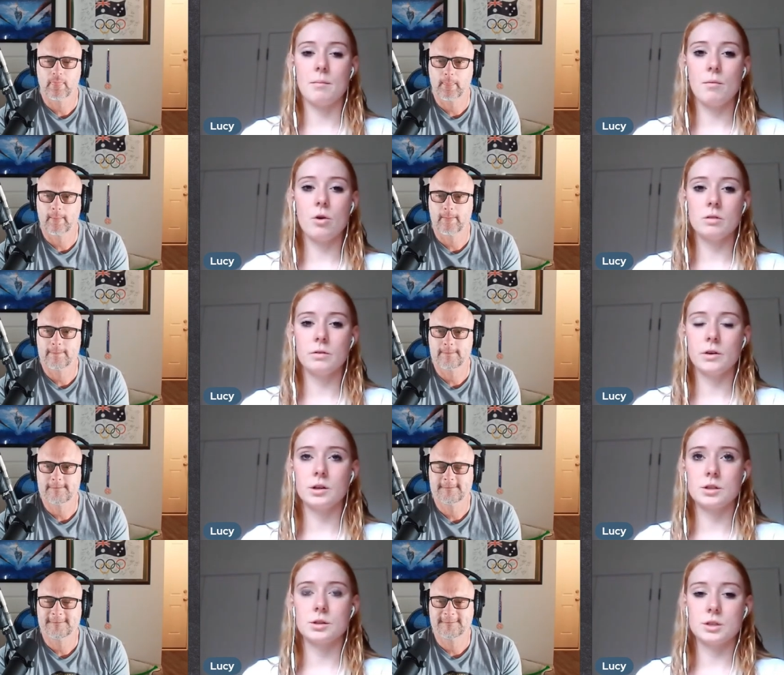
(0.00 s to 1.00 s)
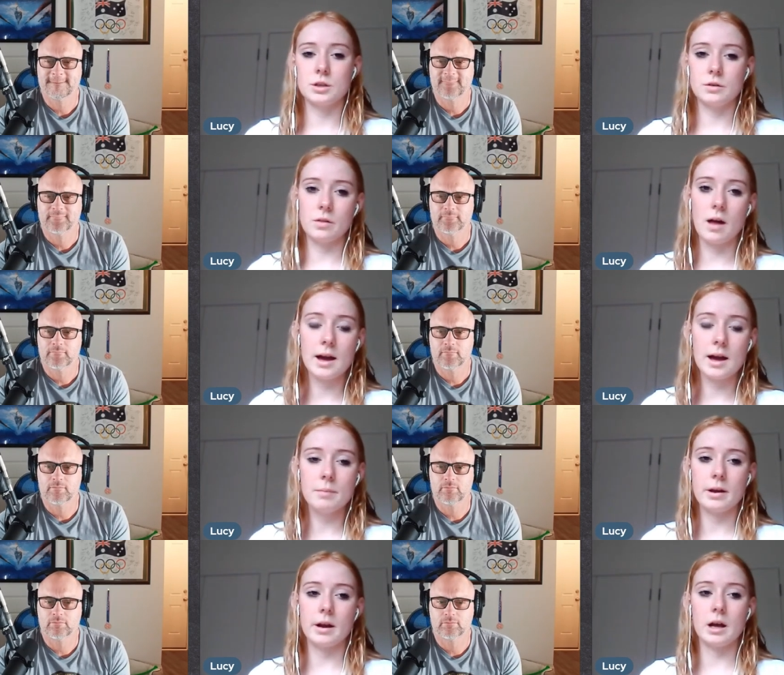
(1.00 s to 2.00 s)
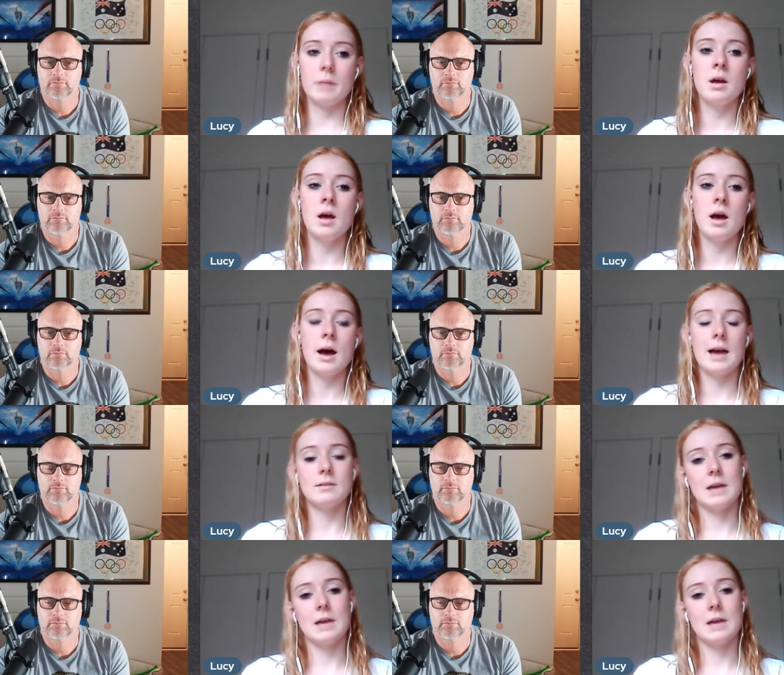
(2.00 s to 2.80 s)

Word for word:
Speaker 1: More of a focus on the two fly, but um, I have to